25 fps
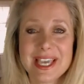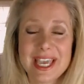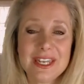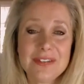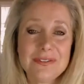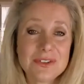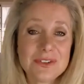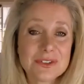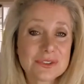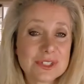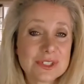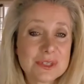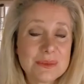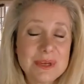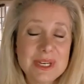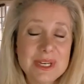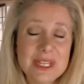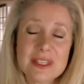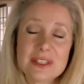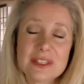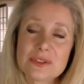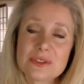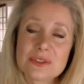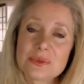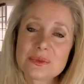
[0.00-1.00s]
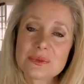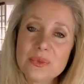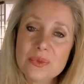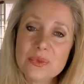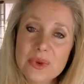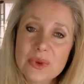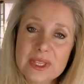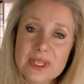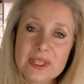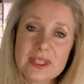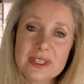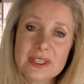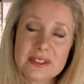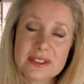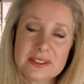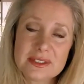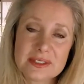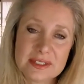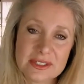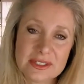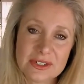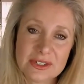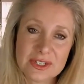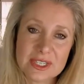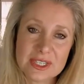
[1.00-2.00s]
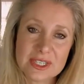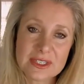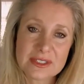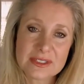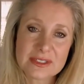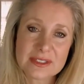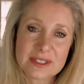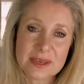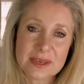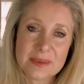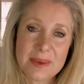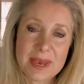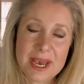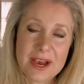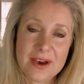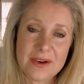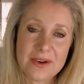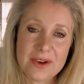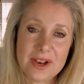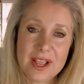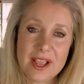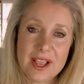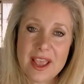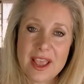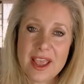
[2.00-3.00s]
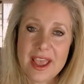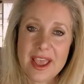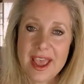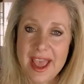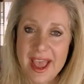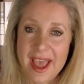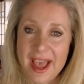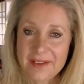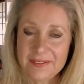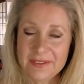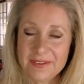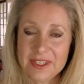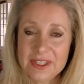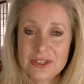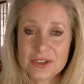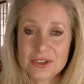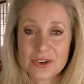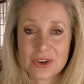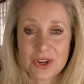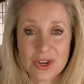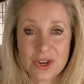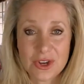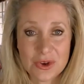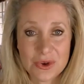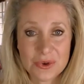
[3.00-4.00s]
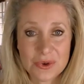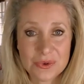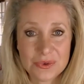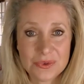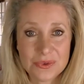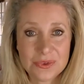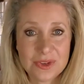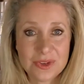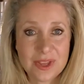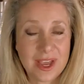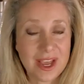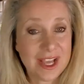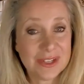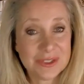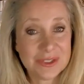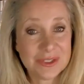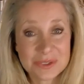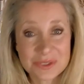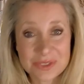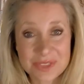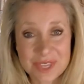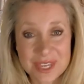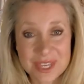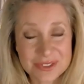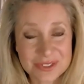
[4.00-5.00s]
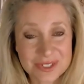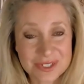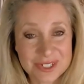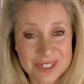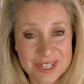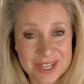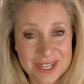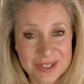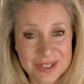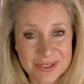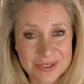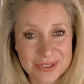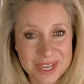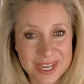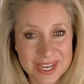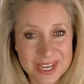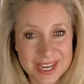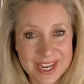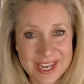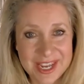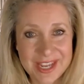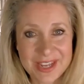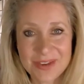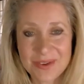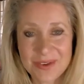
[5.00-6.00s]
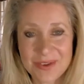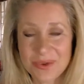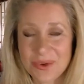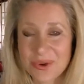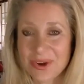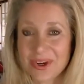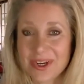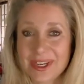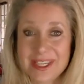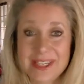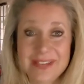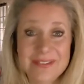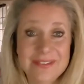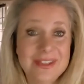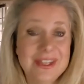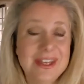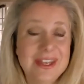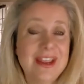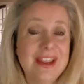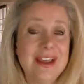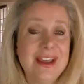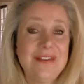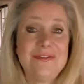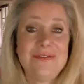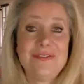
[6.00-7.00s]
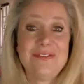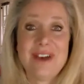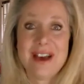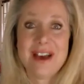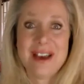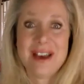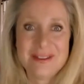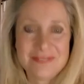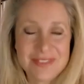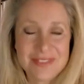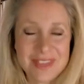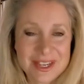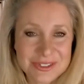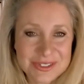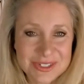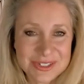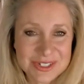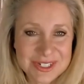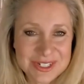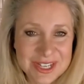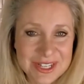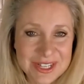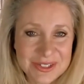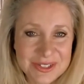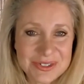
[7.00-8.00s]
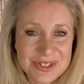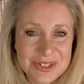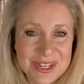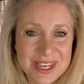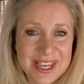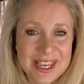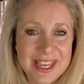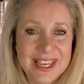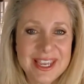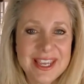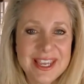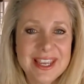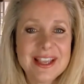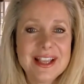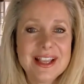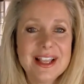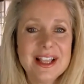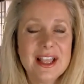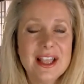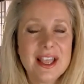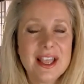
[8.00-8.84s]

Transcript: And if you're somebody that's really serious about having your own $100,000 day or even a $5,000 day,